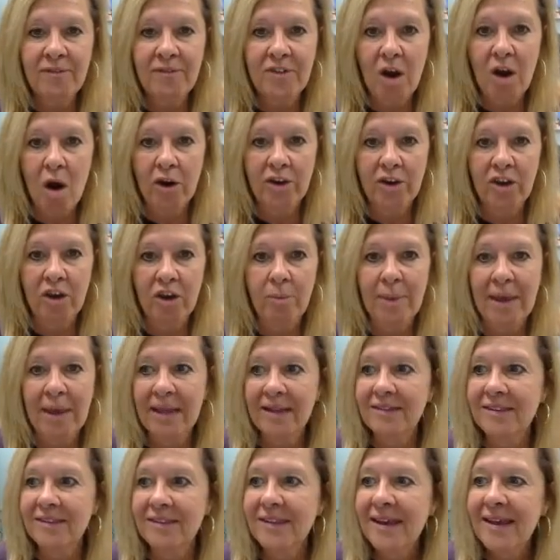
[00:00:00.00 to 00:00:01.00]
of
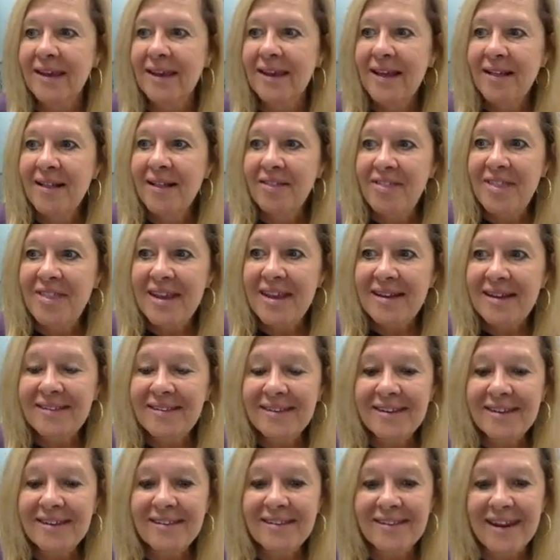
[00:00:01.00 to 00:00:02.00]
documents. This
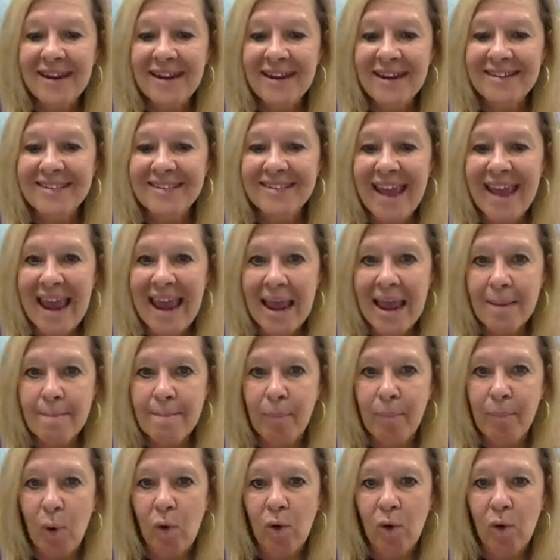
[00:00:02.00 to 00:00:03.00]
is an
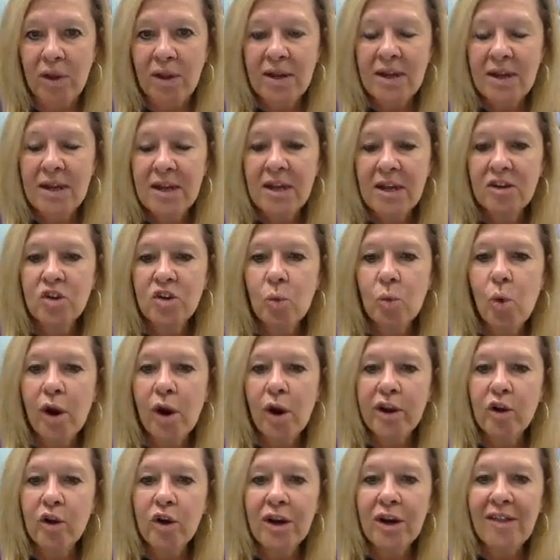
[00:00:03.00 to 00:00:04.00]
example. So
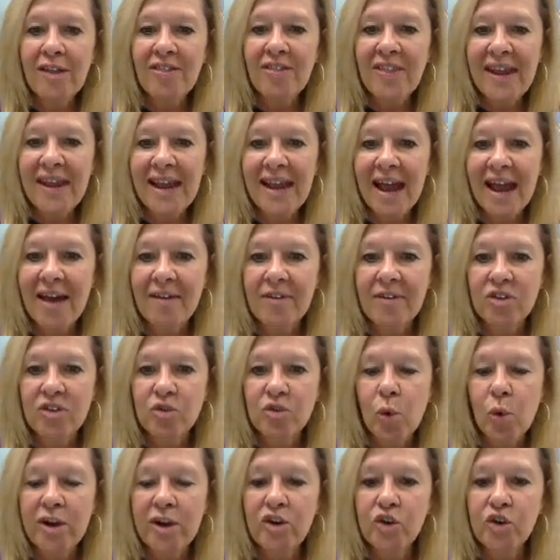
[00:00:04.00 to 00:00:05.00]
what you're going to think of is,
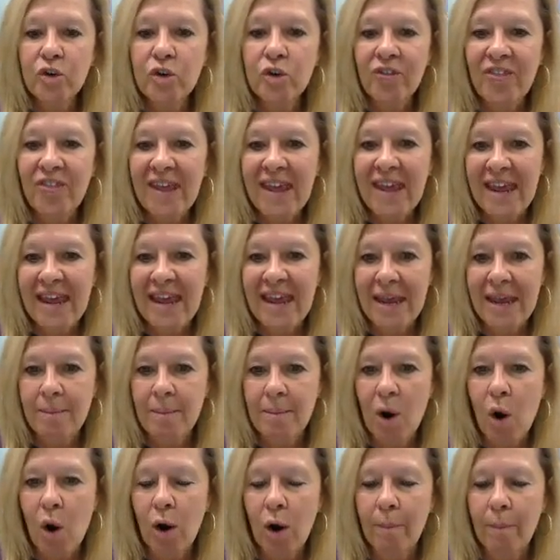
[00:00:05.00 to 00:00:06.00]
what is your theme
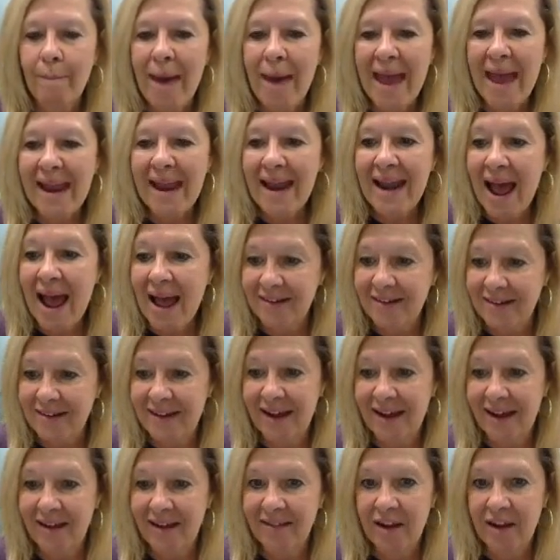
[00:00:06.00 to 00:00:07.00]
or main
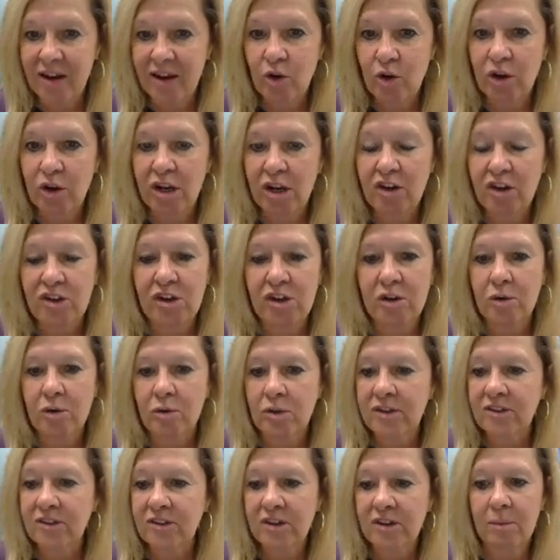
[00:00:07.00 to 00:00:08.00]
idea that you're going to do?
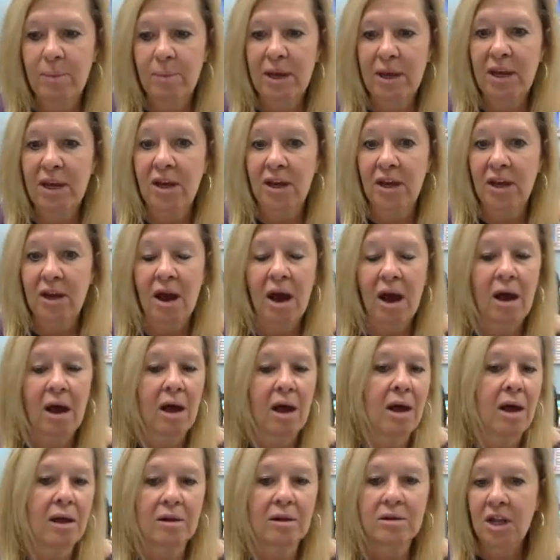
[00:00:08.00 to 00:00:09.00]
This could be
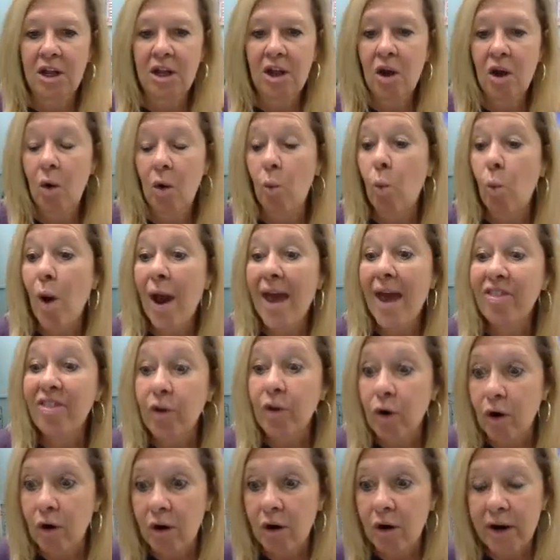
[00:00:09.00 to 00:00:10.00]

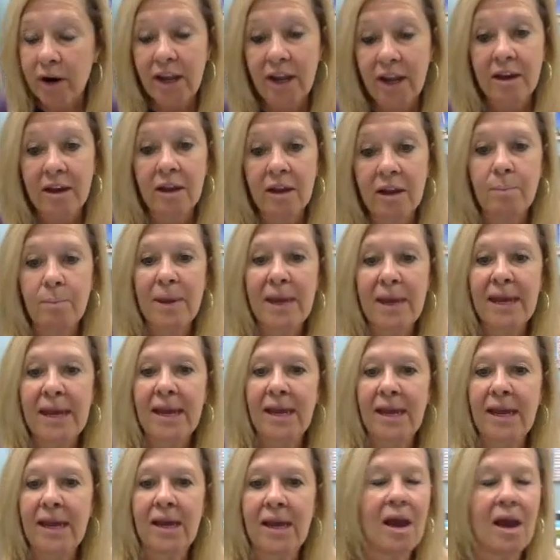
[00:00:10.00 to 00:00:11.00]
weather. It could
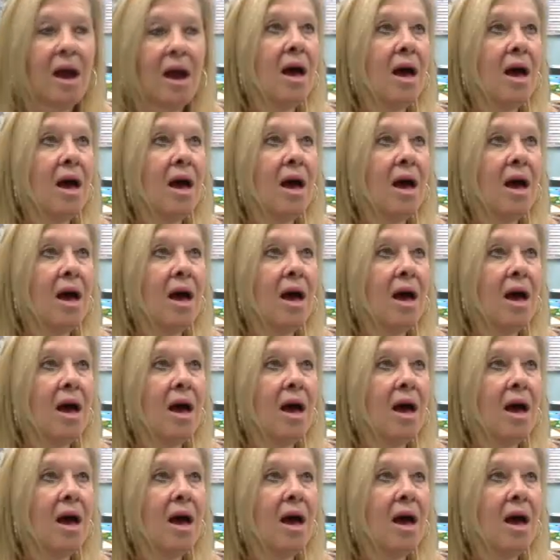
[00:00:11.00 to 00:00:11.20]
be